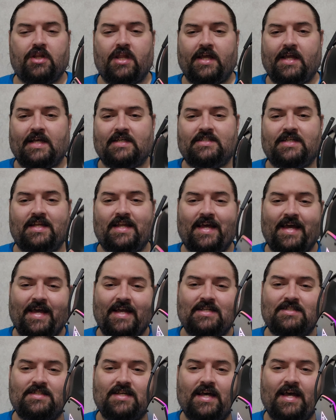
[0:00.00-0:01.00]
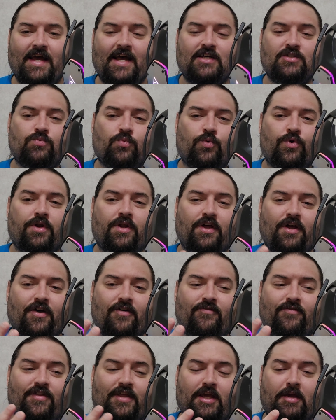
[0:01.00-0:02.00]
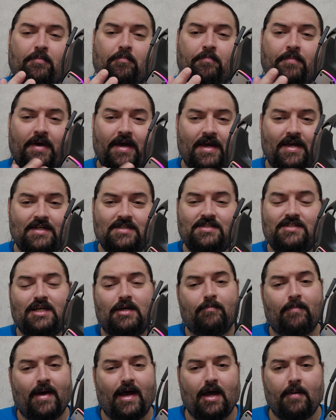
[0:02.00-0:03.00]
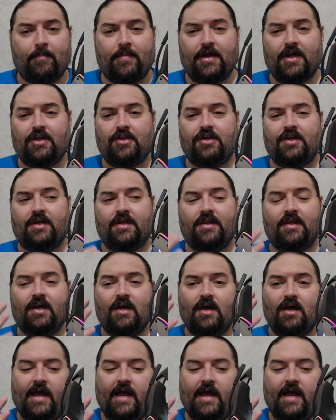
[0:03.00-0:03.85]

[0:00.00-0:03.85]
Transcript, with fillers: Like I said, EKSA has one of the best, in my opinion,